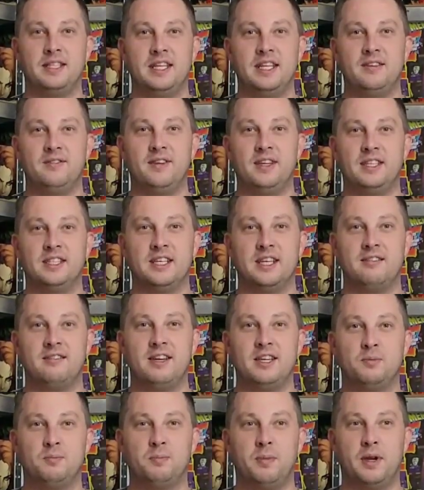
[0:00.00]
TV
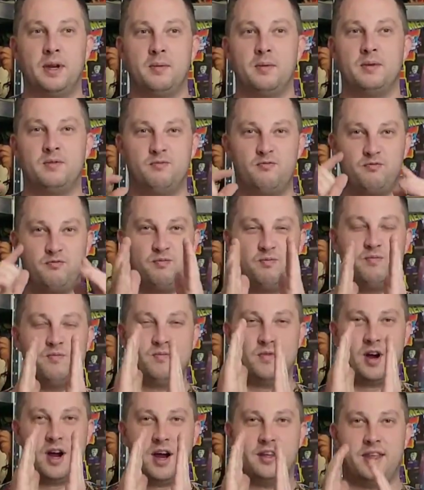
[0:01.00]
series, but it was
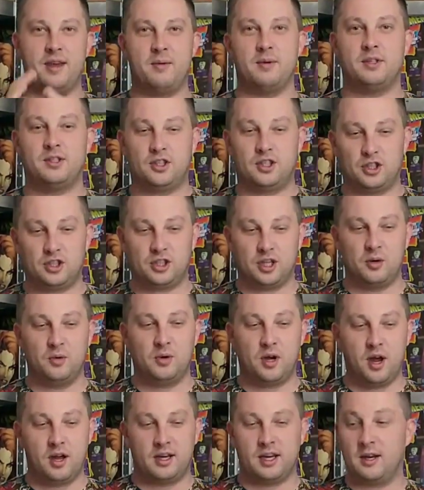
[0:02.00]
wow, they were just so
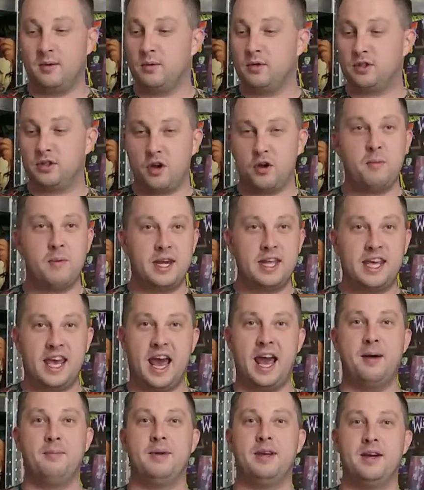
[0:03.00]
good. And there were so many
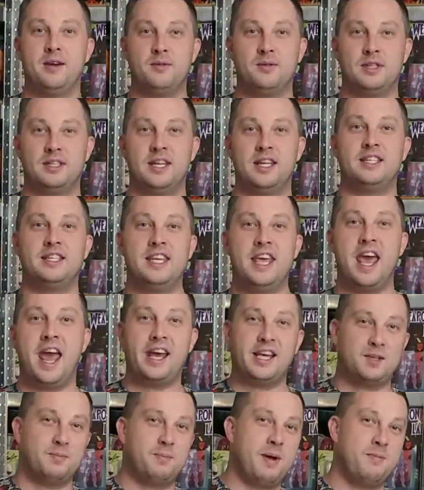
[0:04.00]
cameos in this. The
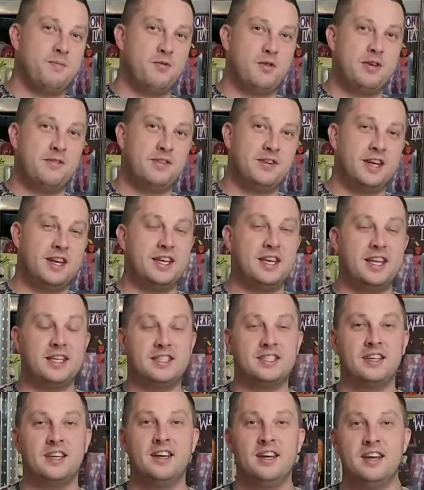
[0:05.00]
X Men were even in
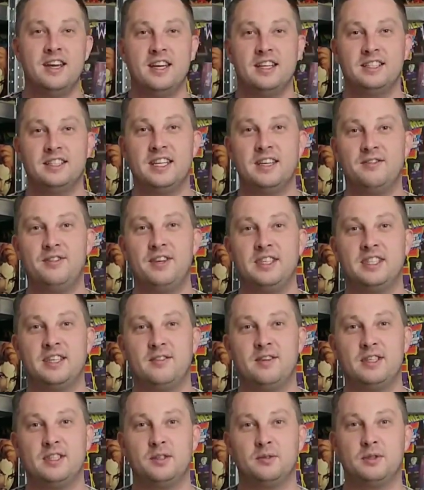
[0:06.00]
this TV
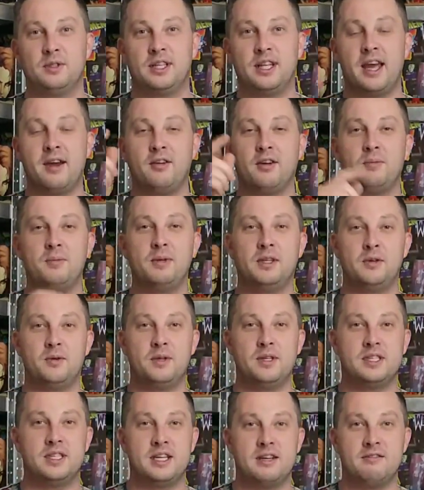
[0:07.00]
series. So today I'm going to be doing
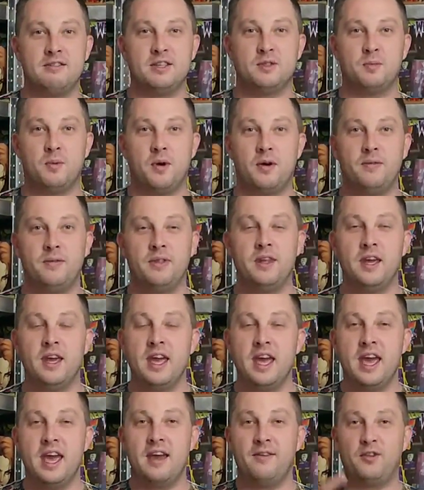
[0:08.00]
series one.
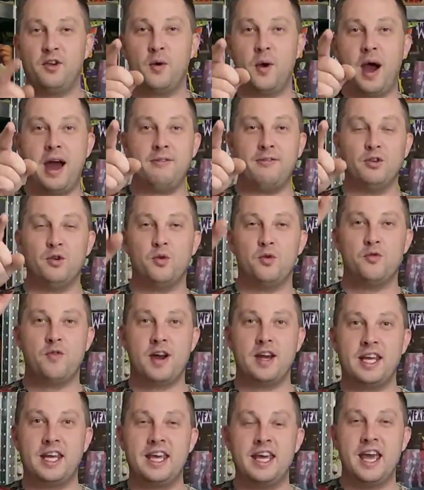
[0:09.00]
If you haven't
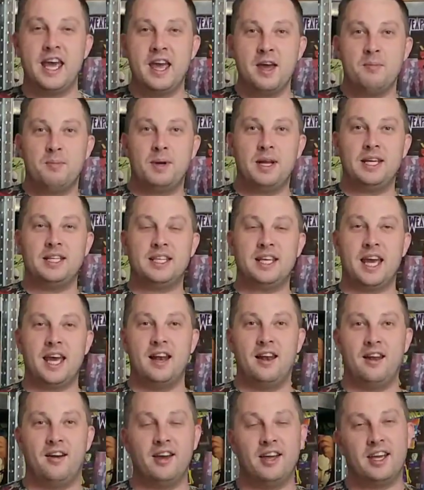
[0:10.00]
already, please hit a
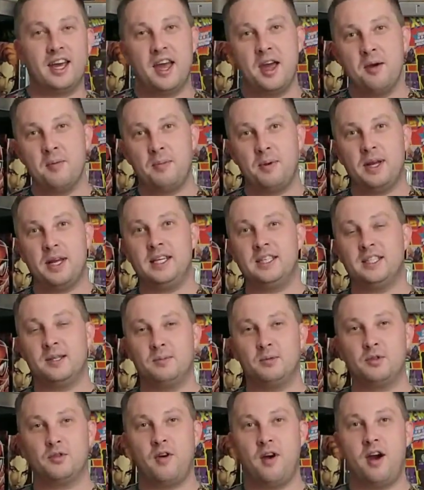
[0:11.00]
like, please
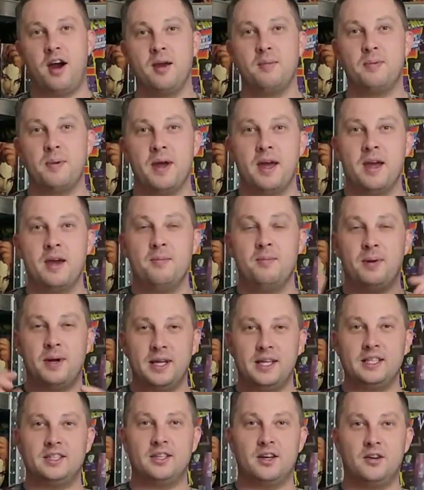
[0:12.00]
subscribe,
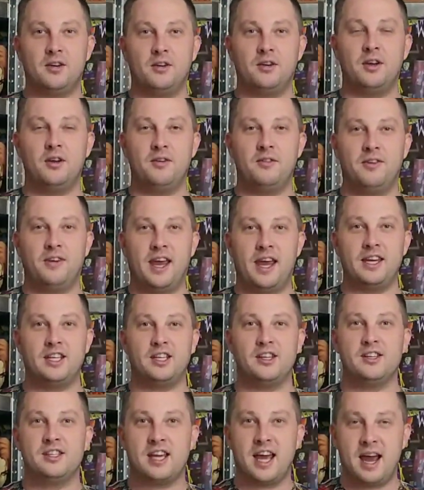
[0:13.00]
please turn on
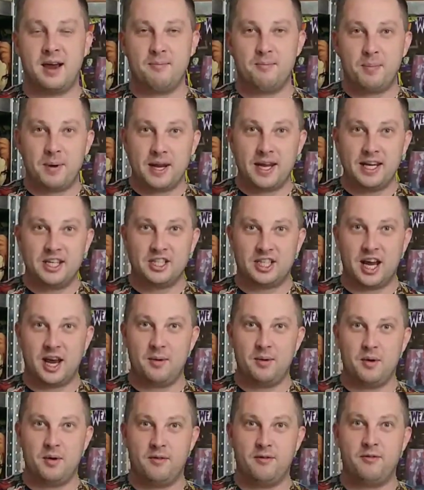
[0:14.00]
notifications, and please share
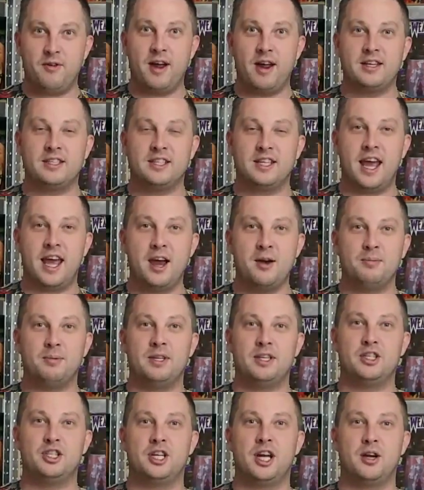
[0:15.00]
with your friends to help
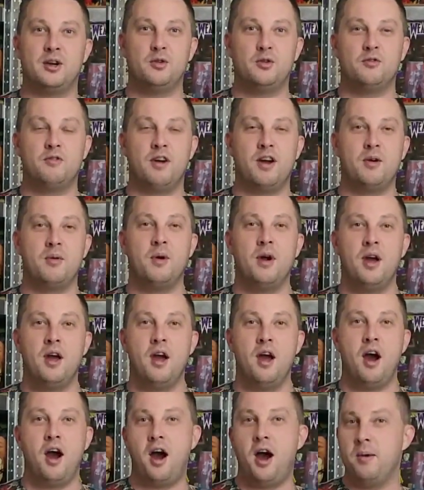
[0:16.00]
this channel grow.
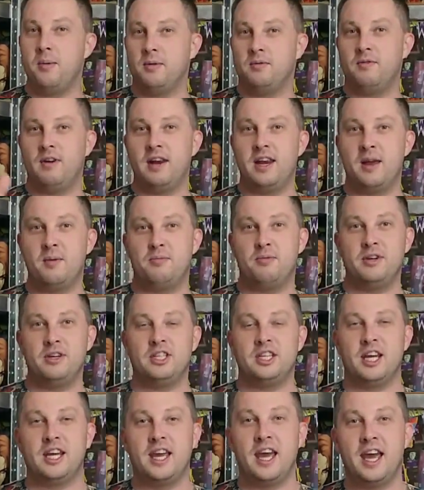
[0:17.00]
I would really
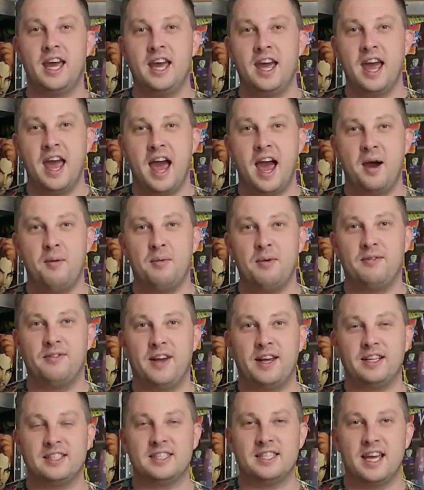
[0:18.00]
appreciate it. And with
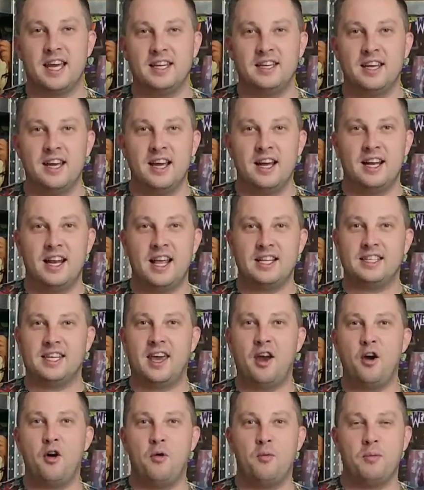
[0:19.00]
that said, let's
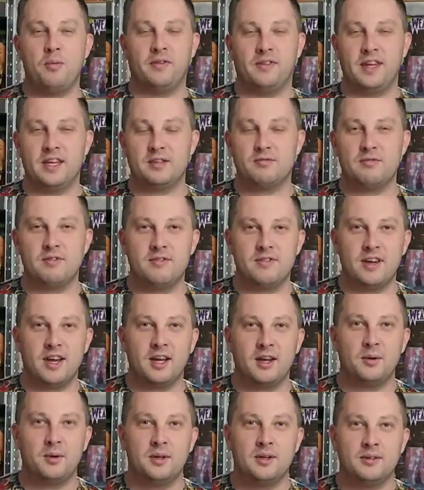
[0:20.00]
get on with this
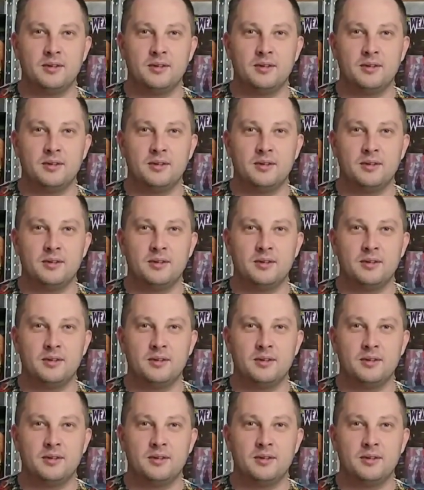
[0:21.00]
review.